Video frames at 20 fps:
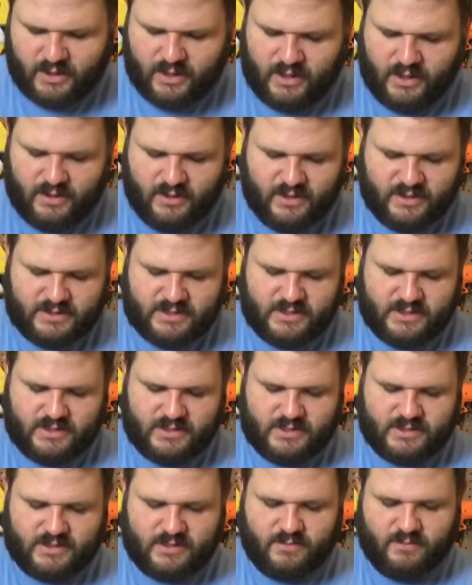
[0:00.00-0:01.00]
And this
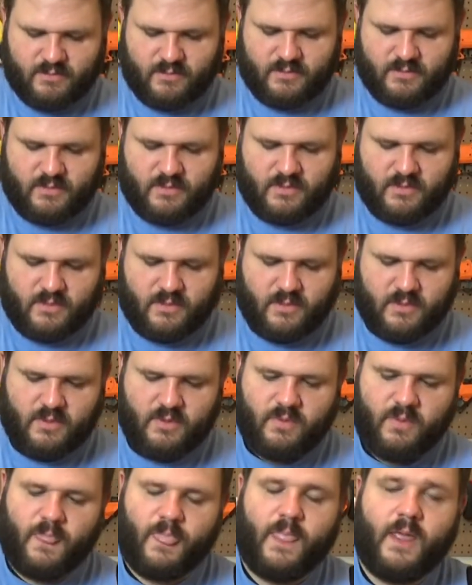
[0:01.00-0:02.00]
is
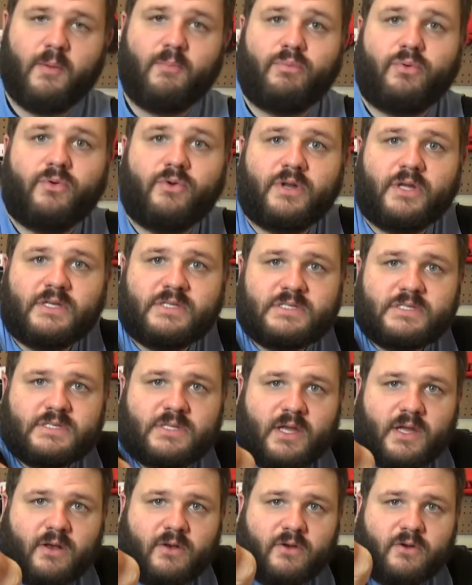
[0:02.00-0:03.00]
a pretty
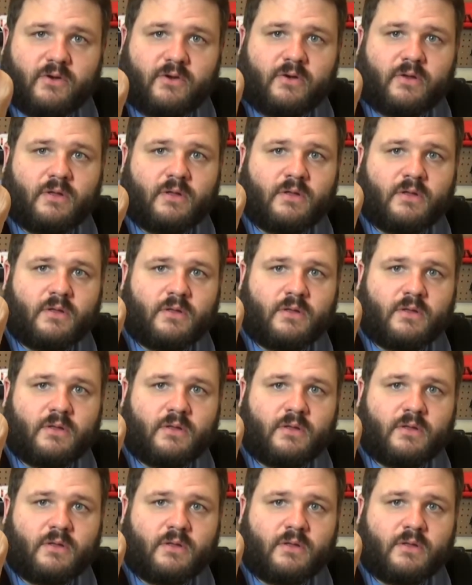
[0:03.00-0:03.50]
standard